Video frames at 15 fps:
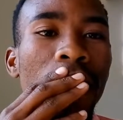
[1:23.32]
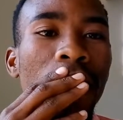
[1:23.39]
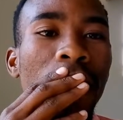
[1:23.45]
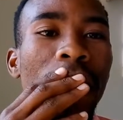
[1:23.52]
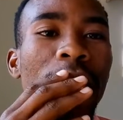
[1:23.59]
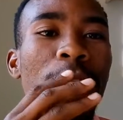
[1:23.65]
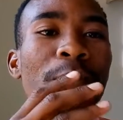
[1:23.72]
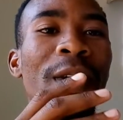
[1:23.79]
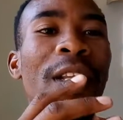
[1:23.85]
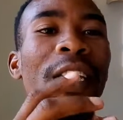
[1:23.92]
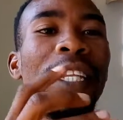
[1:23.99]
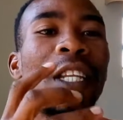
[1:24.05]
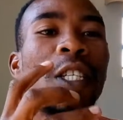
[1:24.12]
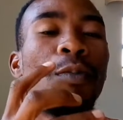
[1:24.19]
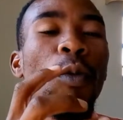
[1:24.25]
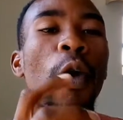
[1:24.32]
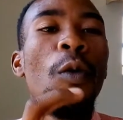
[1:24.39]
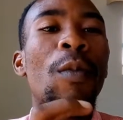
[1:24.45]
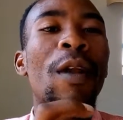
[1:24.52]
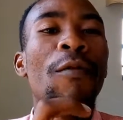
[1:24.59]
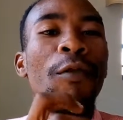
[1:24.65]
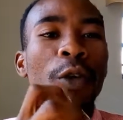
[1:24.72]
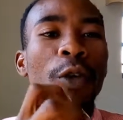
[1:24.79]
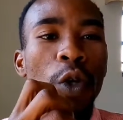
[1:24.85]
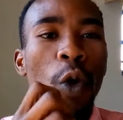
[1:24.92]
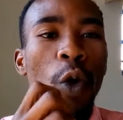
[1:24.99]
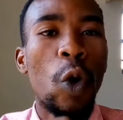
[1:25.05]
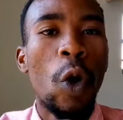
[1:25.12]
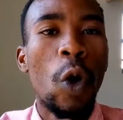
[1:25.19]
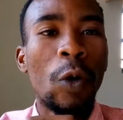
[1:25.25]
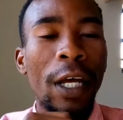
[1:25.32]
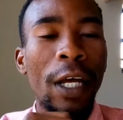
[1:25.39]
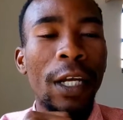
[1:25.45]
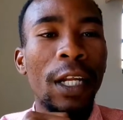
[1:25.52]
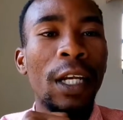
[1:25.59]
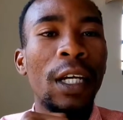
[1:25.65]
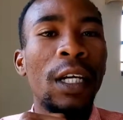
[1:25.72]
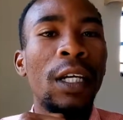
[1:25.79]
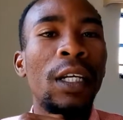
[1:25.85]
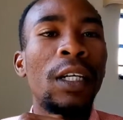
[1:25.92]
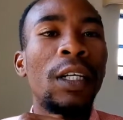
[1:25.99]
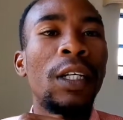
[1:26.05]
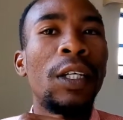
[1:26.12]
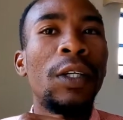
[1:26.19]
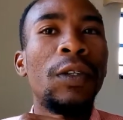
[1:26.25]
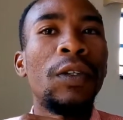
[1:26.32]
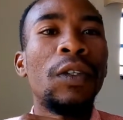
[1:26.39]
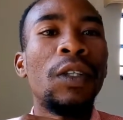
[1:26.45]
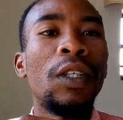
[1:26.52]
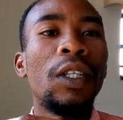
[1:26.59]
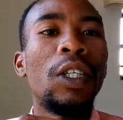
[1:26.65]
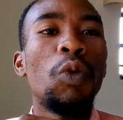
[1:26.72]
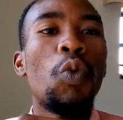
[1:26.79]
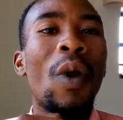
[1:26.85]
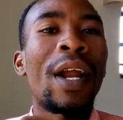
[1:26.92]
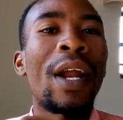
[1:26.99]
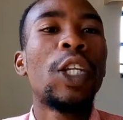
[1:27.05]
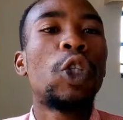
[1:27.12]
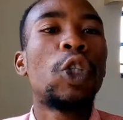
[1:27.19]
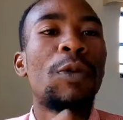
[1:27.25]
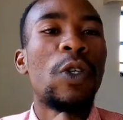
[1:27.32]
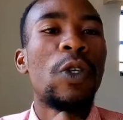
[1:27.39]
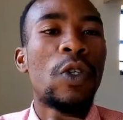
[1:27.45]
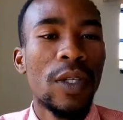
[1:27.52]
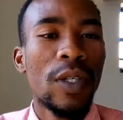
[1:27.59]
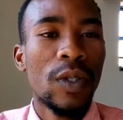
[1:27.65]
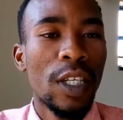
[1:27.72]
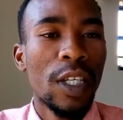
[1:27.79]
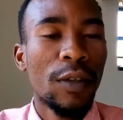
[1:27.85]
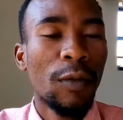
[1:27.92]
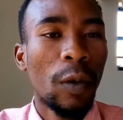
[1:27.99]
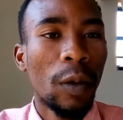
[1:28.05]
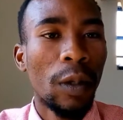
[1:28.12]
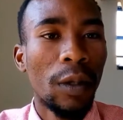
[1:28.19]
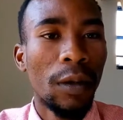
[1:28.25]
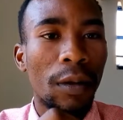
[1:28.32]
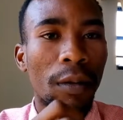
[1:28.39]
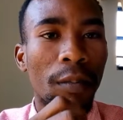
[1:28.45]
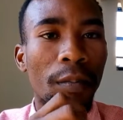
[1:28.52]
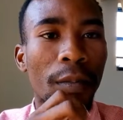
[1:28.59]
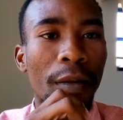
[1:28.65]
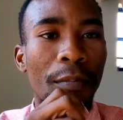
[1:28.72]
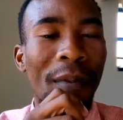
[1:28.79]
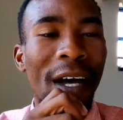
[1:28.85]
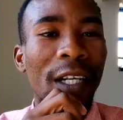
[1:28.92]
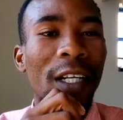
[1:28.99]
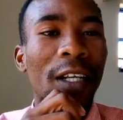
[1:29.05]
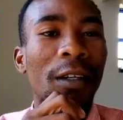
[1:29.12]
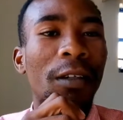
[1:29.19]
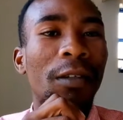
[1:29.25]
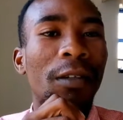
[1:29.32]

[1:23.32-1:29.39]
He has been in this problem for so long that he wanted to be successful, but